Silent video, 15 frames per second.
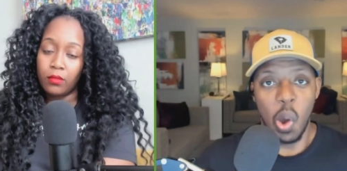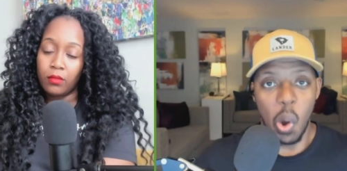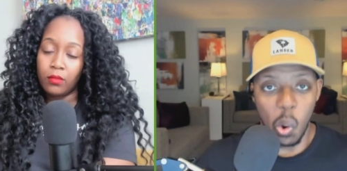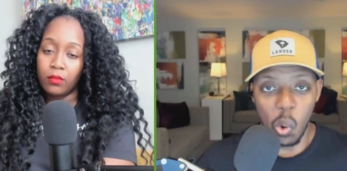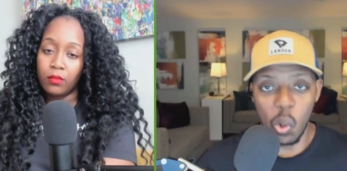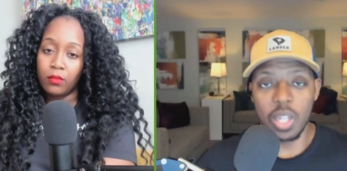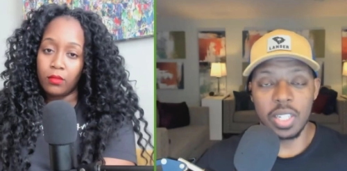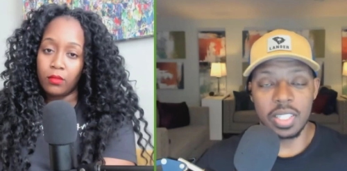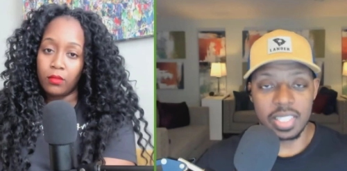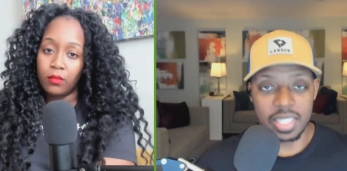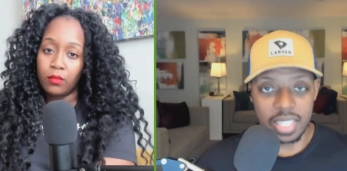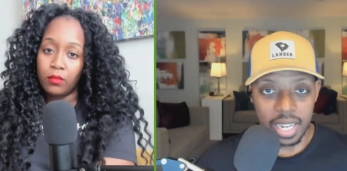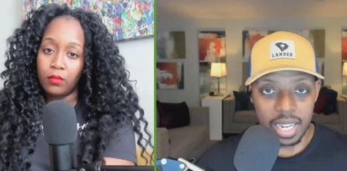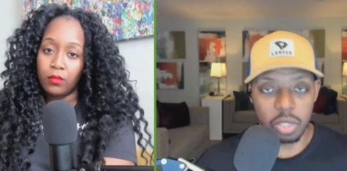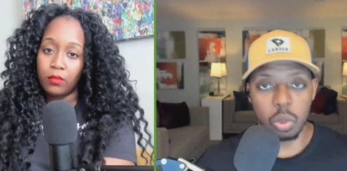Speaker 1: on
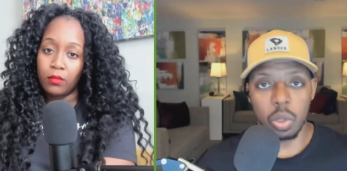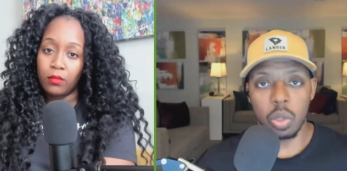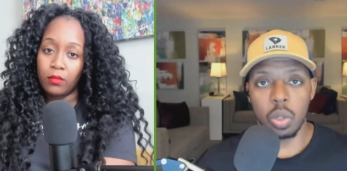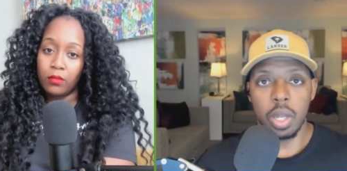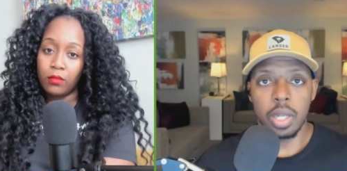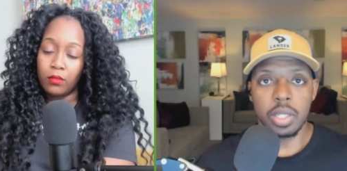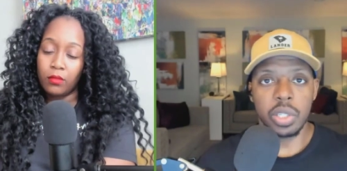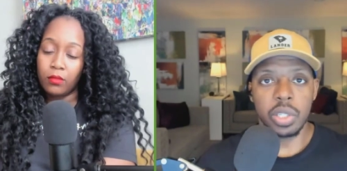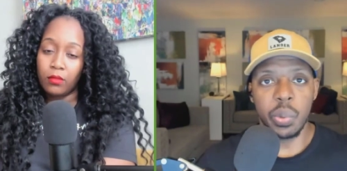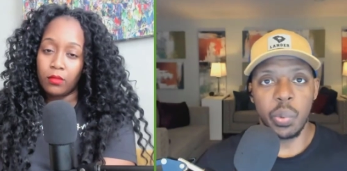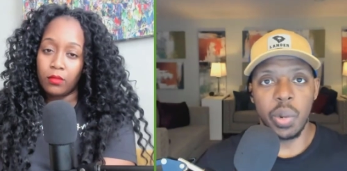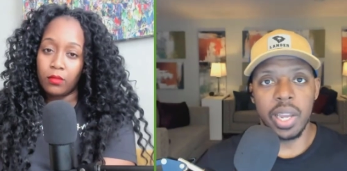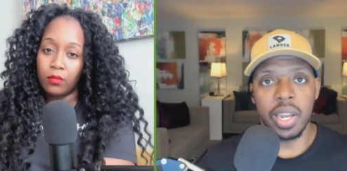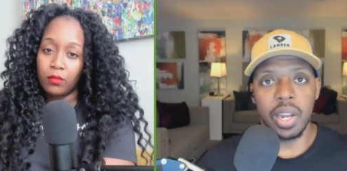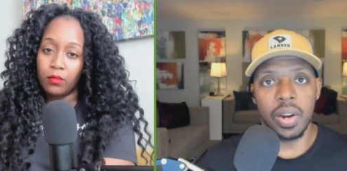schedule to
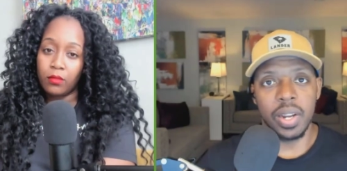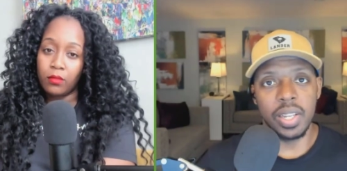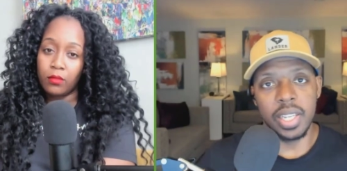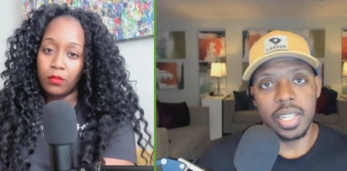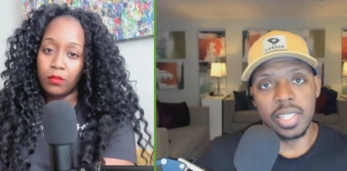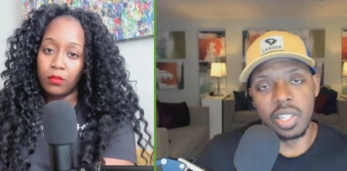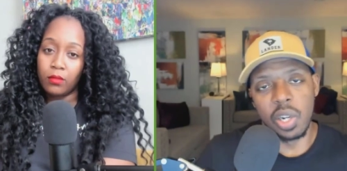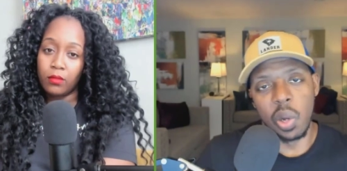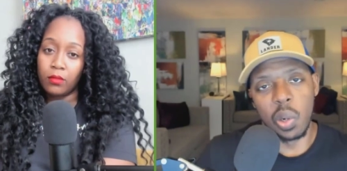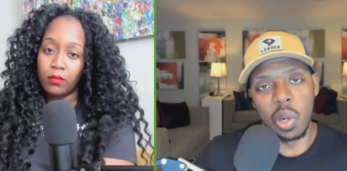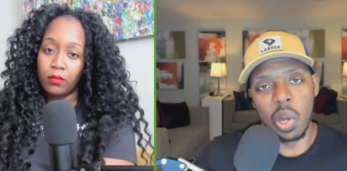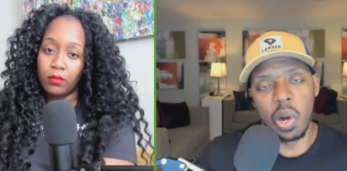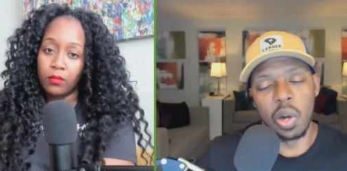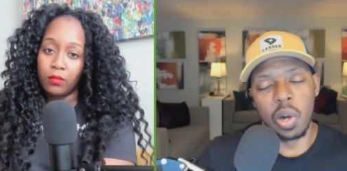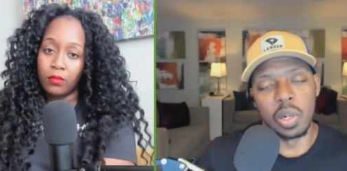where it's no
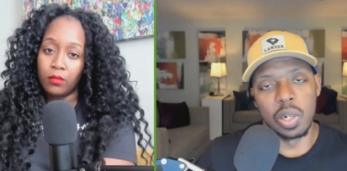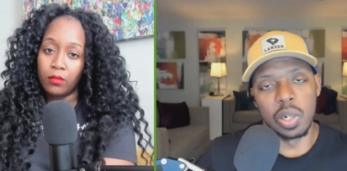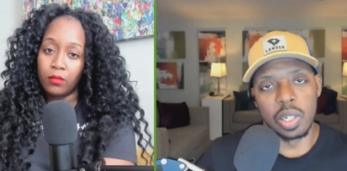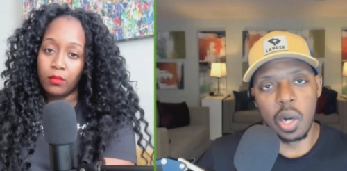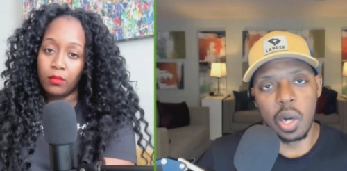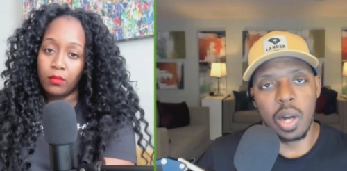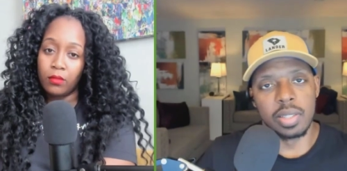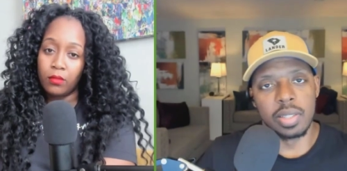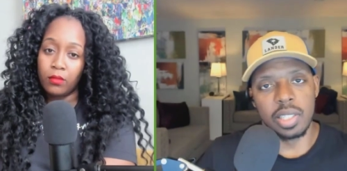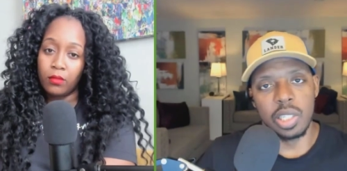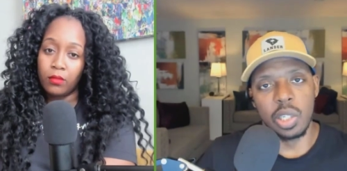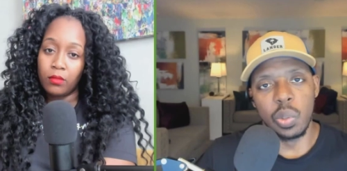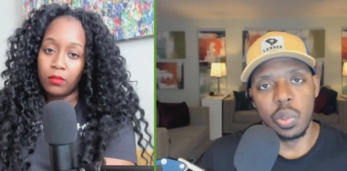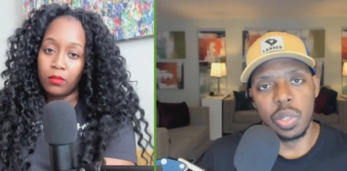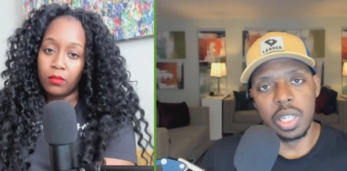longer causing
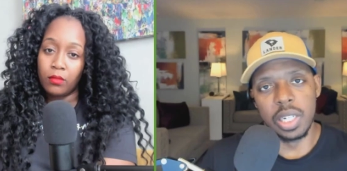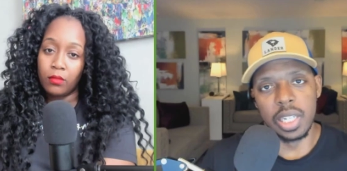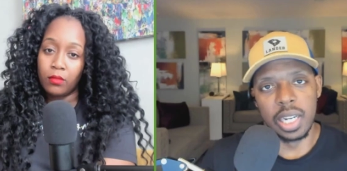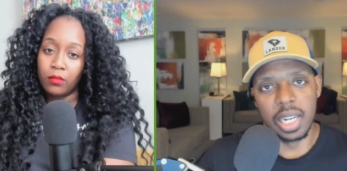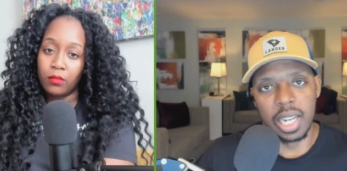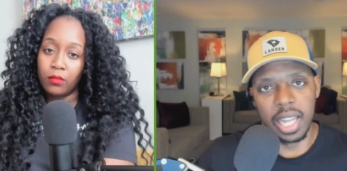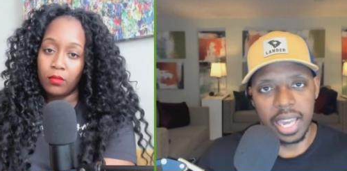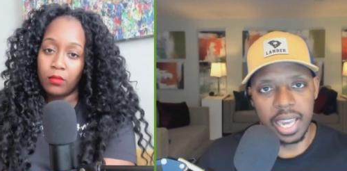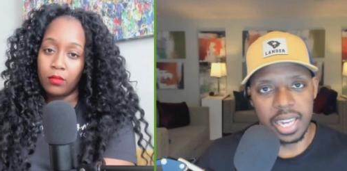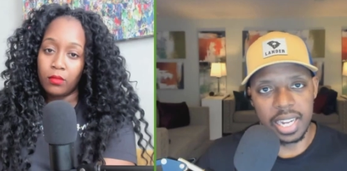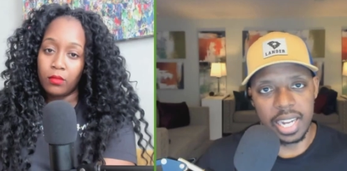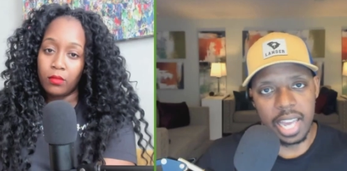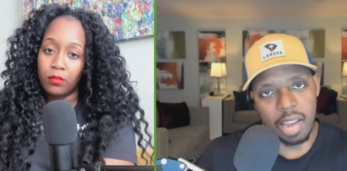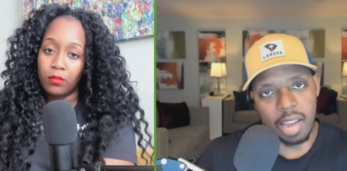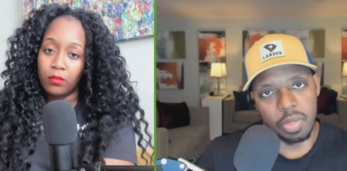you to delay
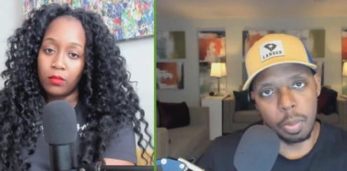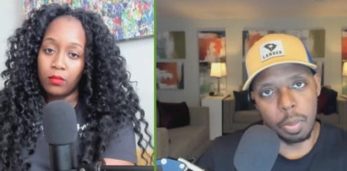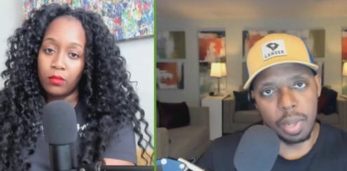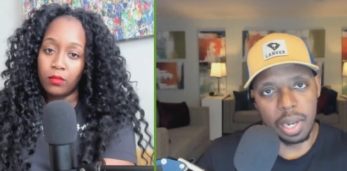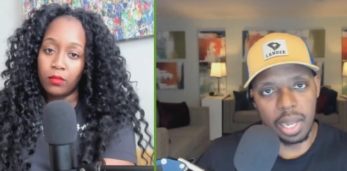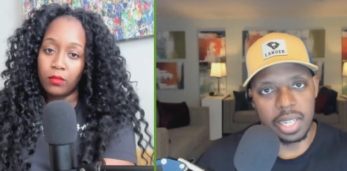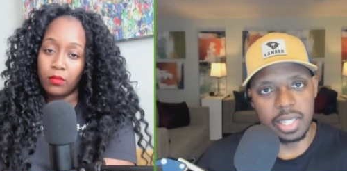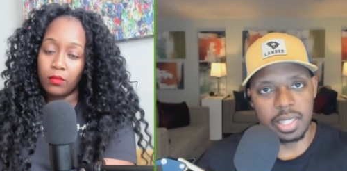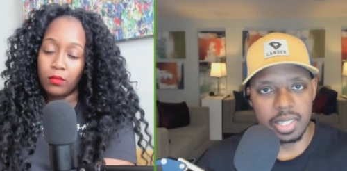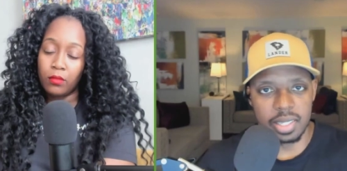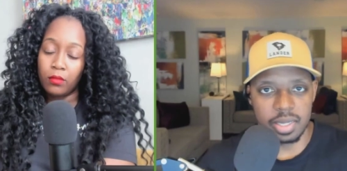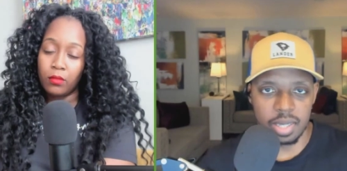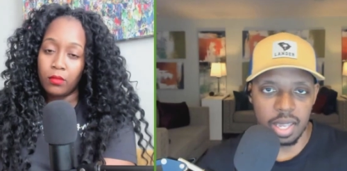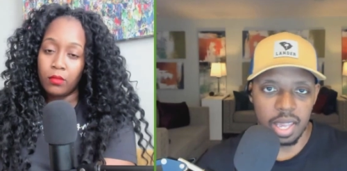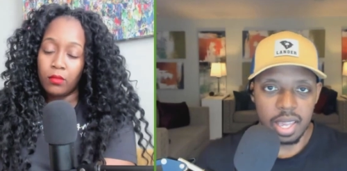and have to play
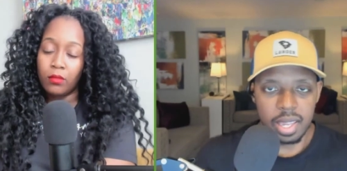this